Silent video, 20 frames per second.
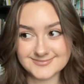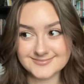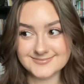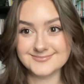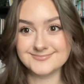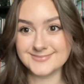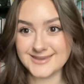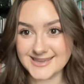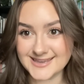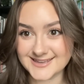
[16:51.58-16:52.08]

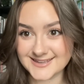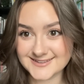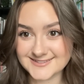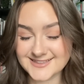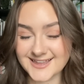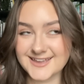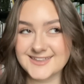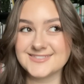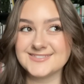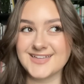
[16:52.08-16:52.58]
me.
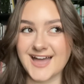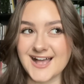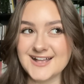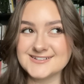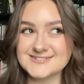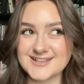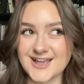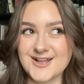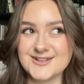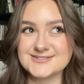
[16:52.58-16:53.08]
Like,
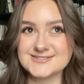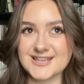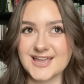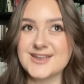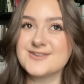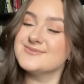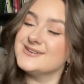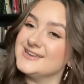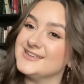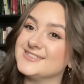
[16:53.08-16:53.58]
that sounds
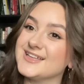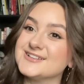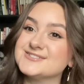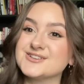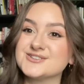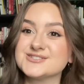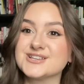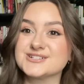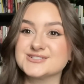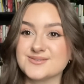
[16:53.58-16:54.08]
like me. That
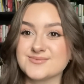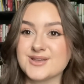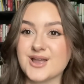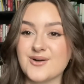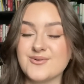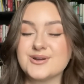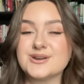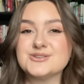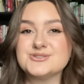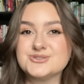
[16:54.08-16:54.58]
sounds like something I
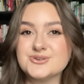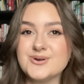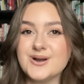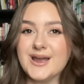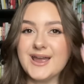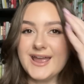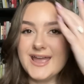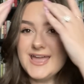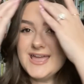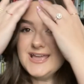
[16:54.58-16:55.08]
would
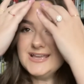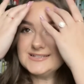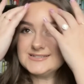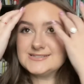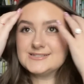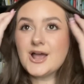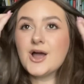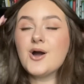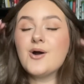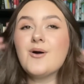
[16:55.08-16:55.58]
enjoy.
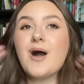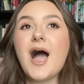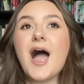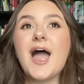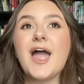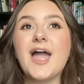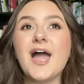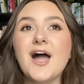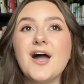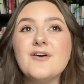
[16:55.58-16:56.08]
So I
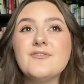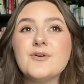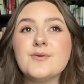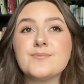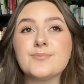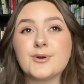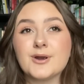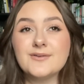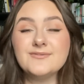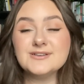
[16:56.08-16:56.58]

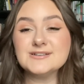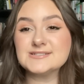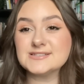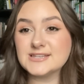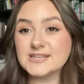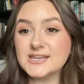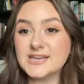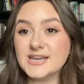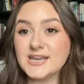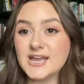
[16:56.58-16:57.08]
have
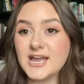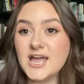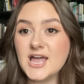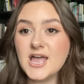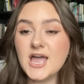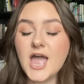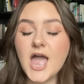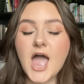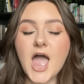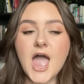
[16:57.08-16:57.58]
previously
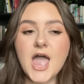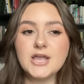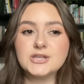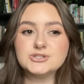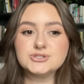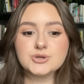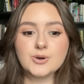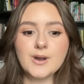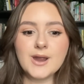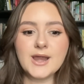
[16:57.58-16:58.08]

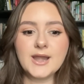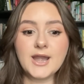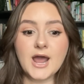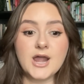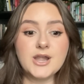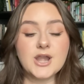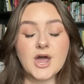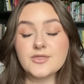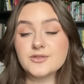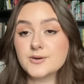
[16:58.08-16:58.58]
enjoyed
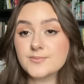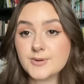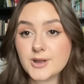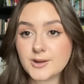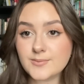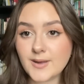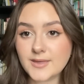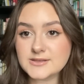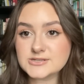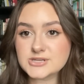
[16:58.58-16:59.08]
another
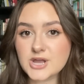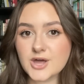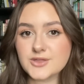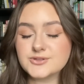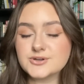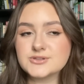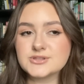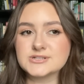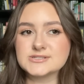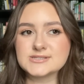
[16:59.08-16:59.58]
book by this
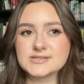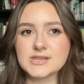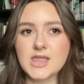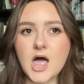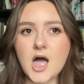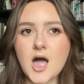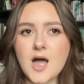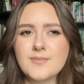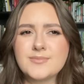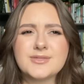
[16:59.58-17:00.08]
author, The
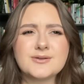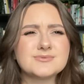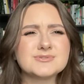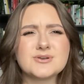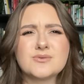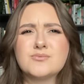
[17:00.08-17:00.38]
Slob. There was a